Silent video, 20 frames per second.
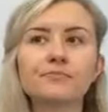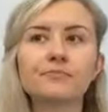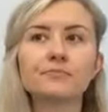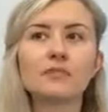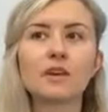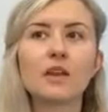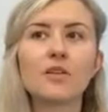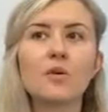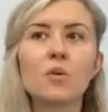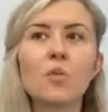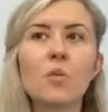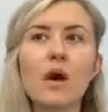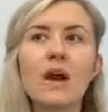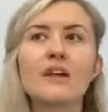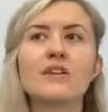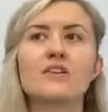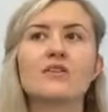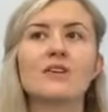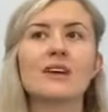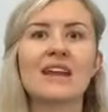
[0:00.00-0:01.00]
The way
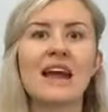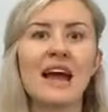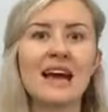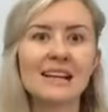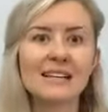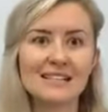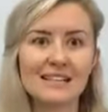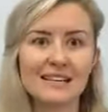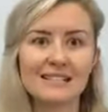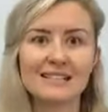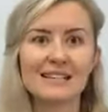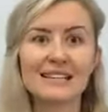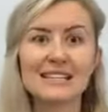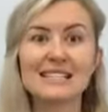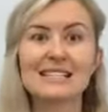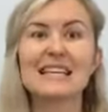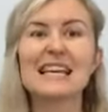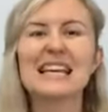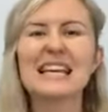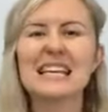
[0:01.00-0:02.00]
you can access it
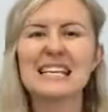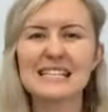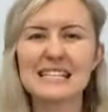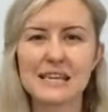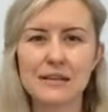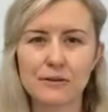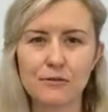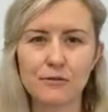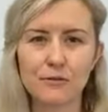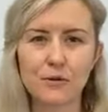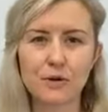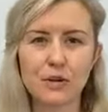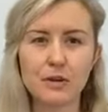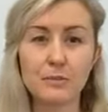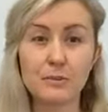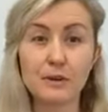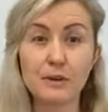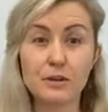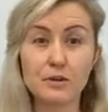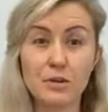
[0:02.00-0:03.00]
is easier for you
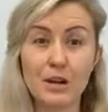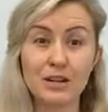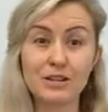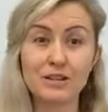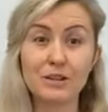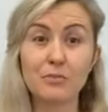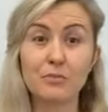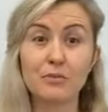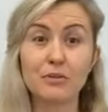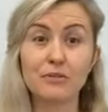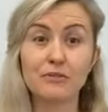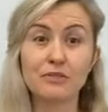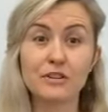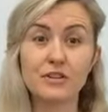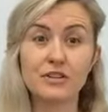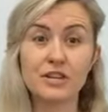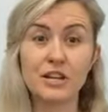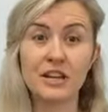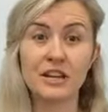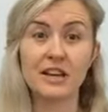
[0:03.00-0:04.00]
because you're actually
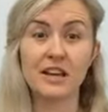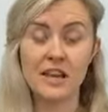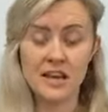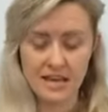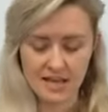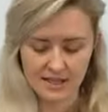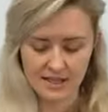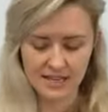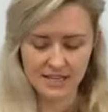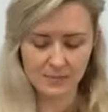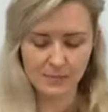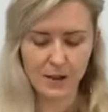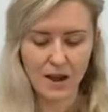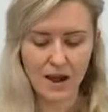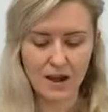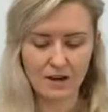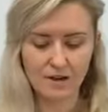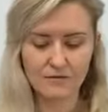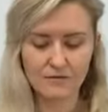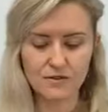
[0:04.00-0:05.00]
privileging this
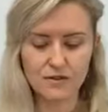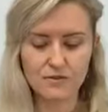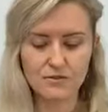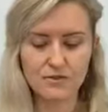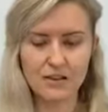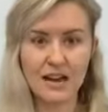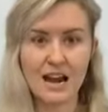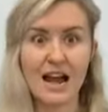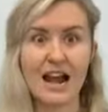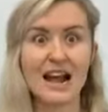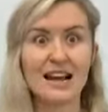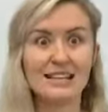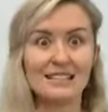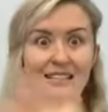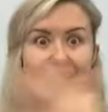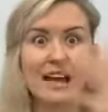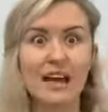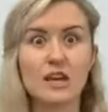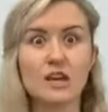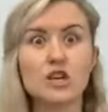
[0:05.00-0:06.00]
part of you that has
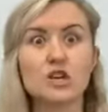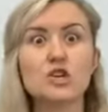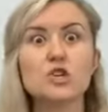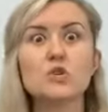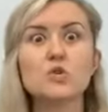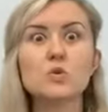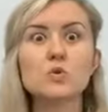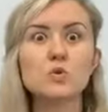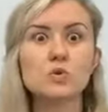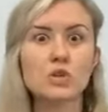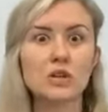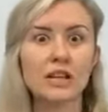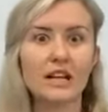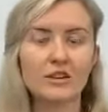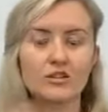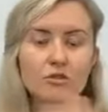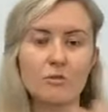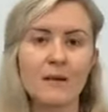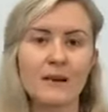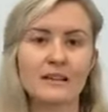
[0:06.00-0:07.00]
that huge
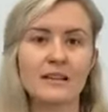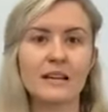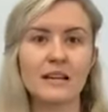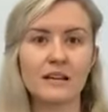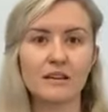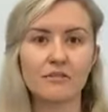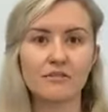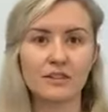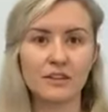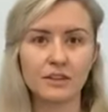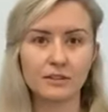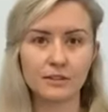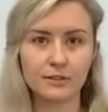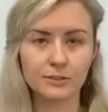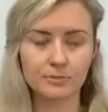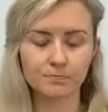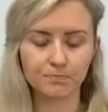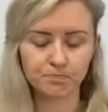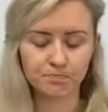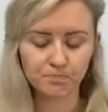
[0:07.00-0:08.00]
electromagnetic field.
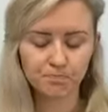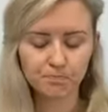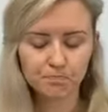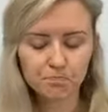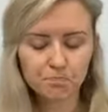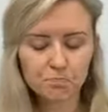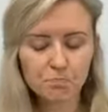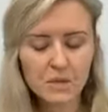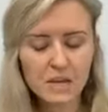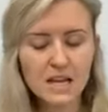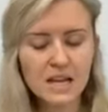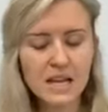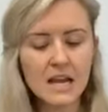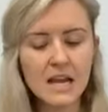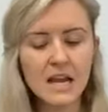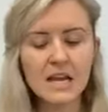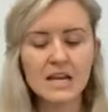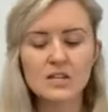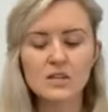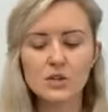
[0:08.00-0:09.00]

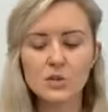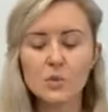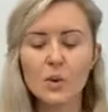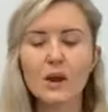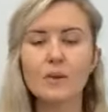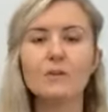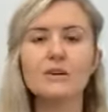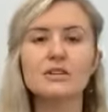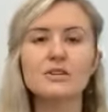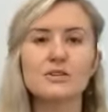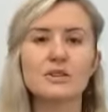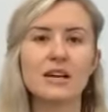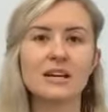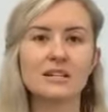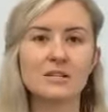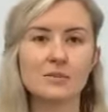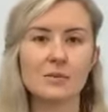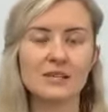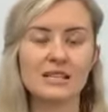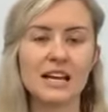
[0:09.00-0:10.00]
So the way we do that
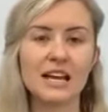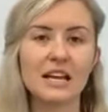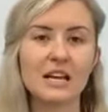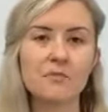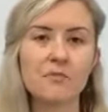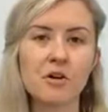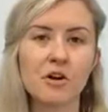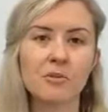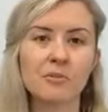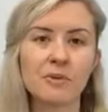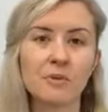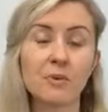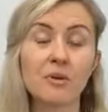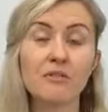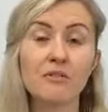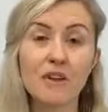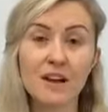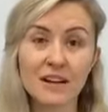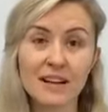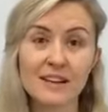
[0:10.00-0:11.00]
is we take a moment, we
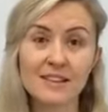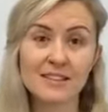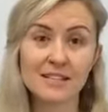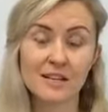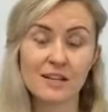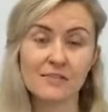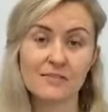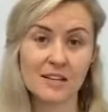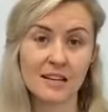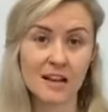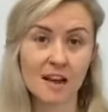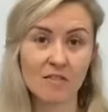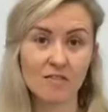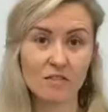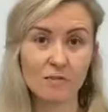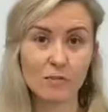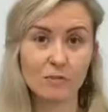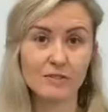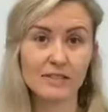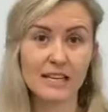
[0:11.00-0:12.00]
find ourselves a
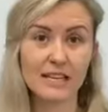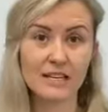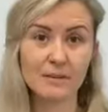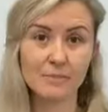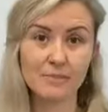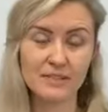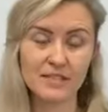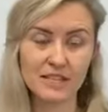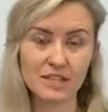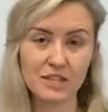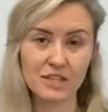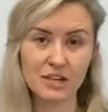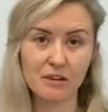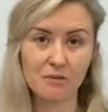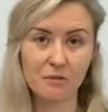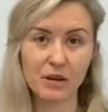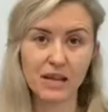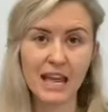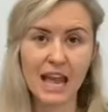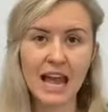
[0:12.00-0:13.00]
comfortable seated position if
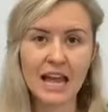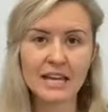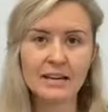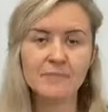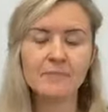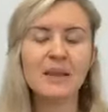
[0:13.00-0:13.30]
we can,